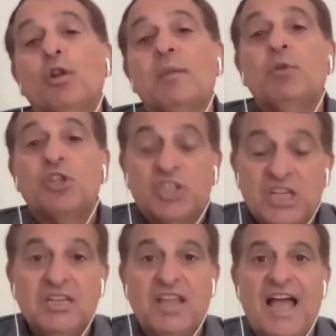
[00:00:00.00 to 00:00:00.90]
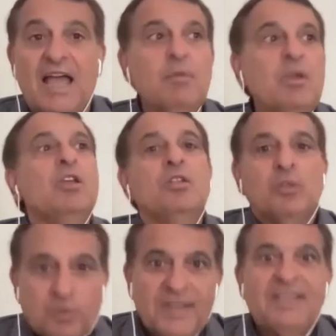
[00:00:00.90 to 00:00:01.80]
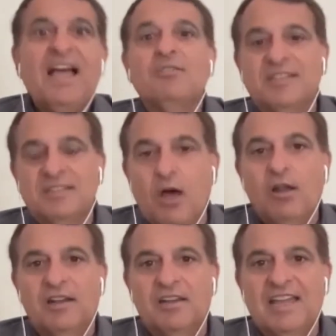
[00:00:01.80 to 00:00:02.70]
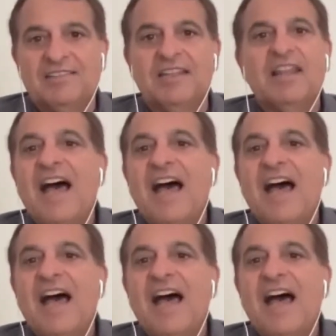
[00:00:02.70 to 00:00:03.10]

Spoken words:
the machine time, $3,000 yesterday.